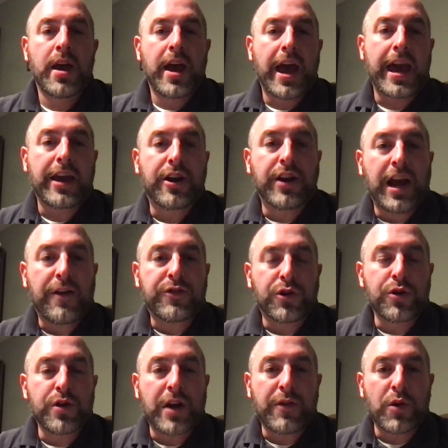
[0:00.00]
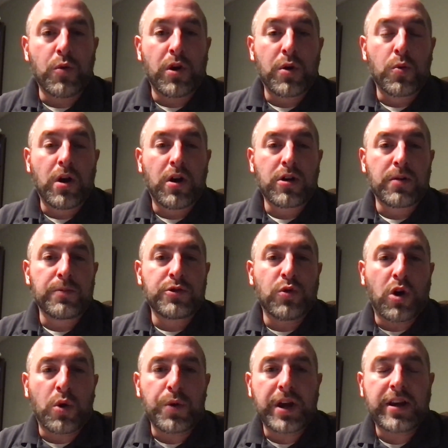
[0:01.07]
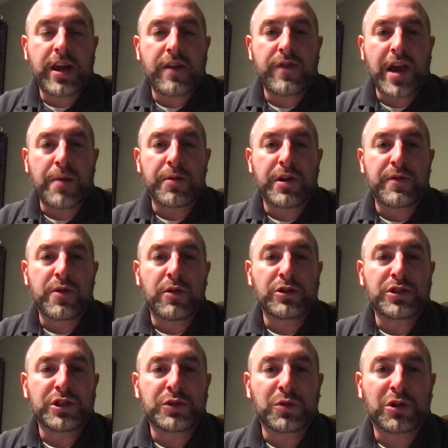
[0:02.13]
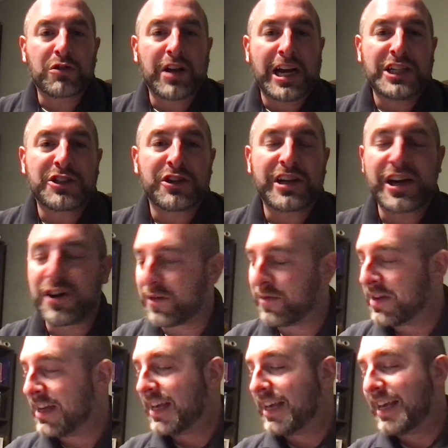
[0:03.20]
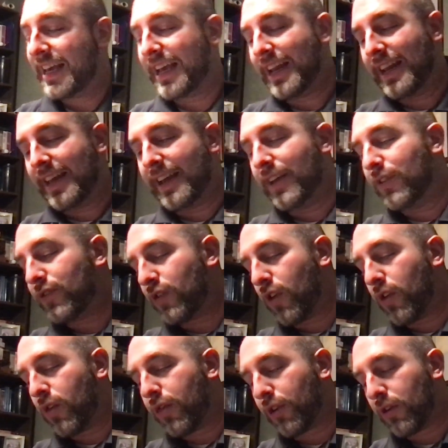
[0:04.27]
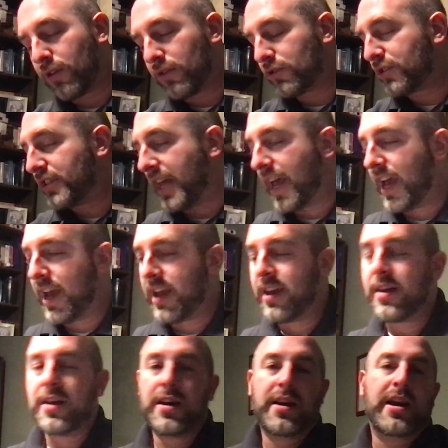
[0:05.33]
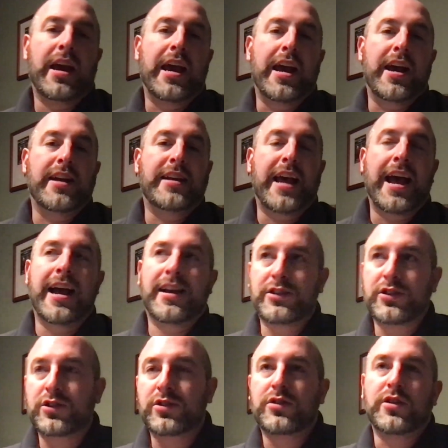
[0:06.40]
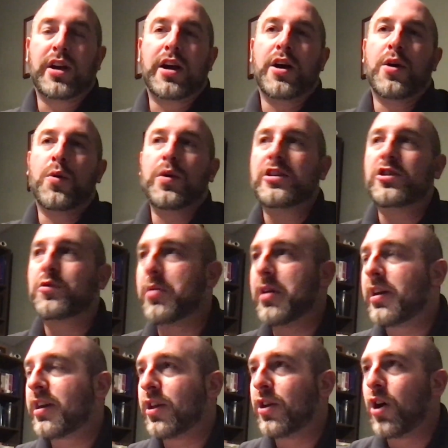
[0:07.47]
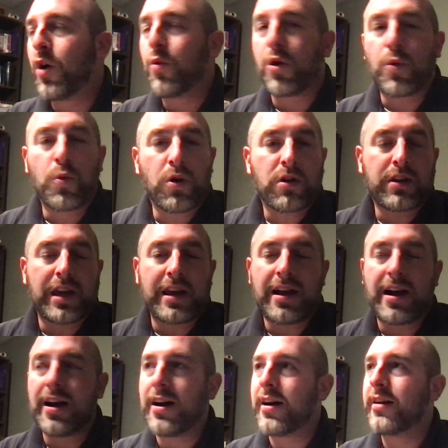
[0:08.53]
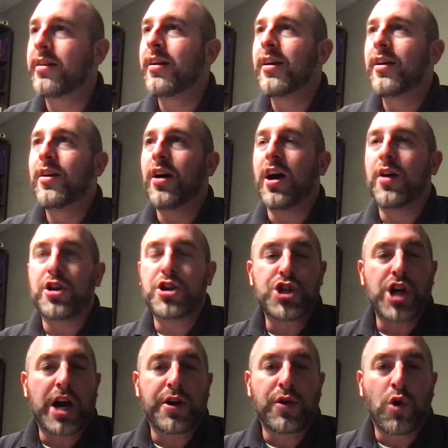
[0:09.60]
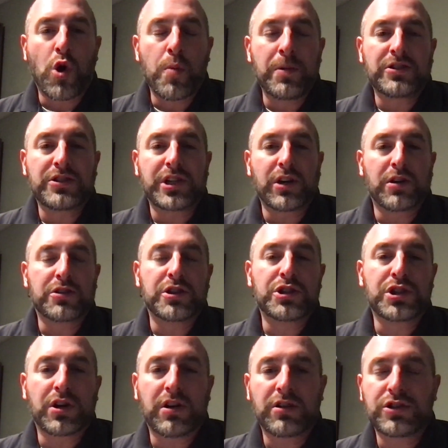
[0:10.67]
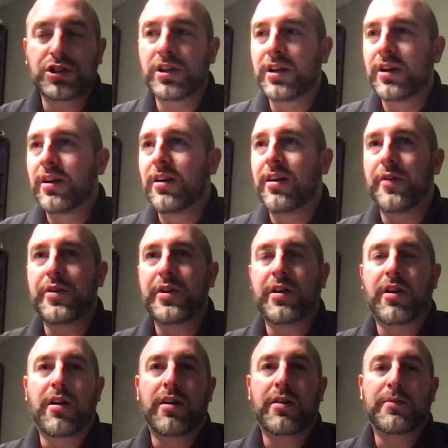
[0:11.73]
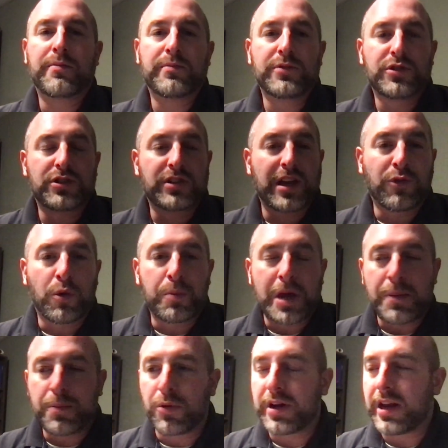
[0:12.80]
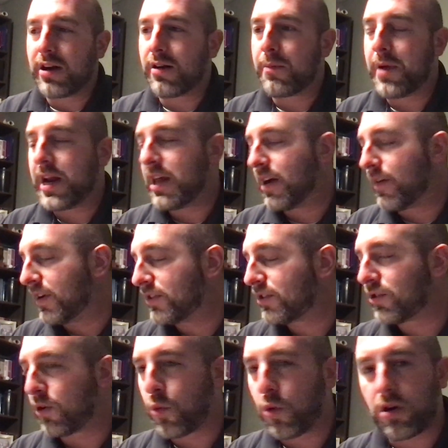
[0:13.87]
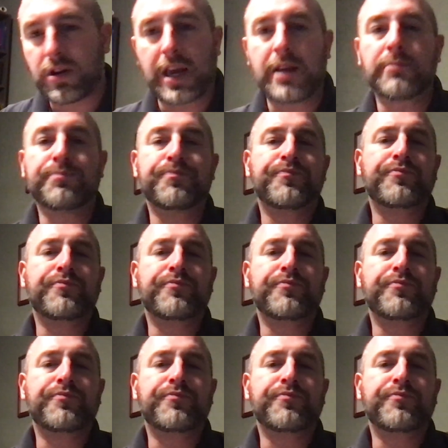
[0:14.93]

Hey, good afternoon, everyone. Welcome to our weekday family devotions. We're glad you're here. It is Thursday, and as uh, we speak, you know, we're working on uh, the John and Romans here at the church. Uh, there are several people here. Many of us are working.